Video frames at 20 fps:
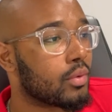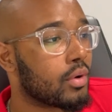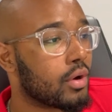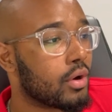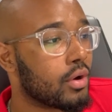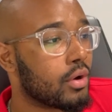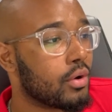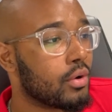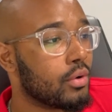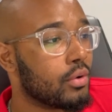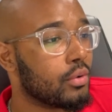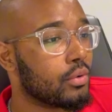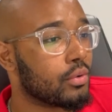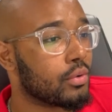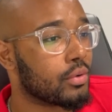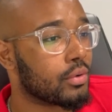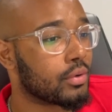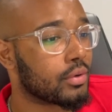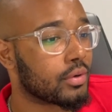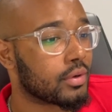
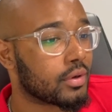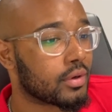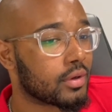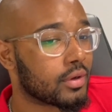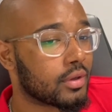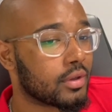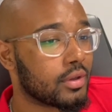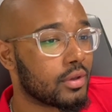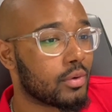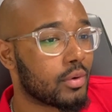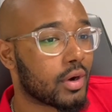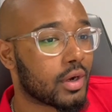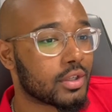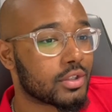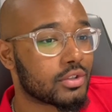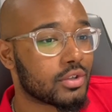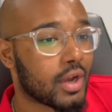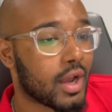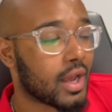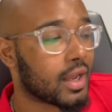Woo! You are
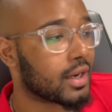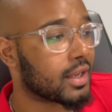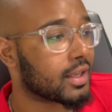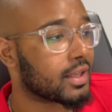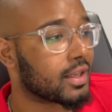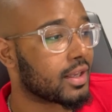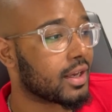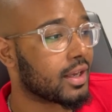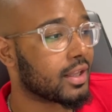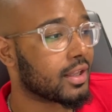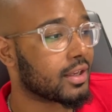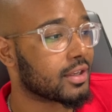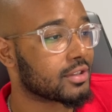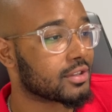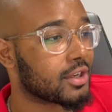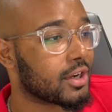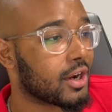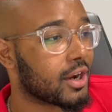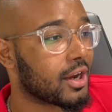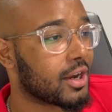trying to kill
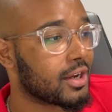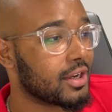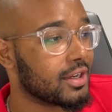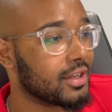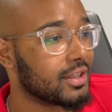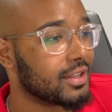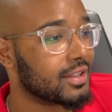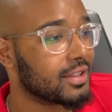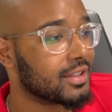us, girl.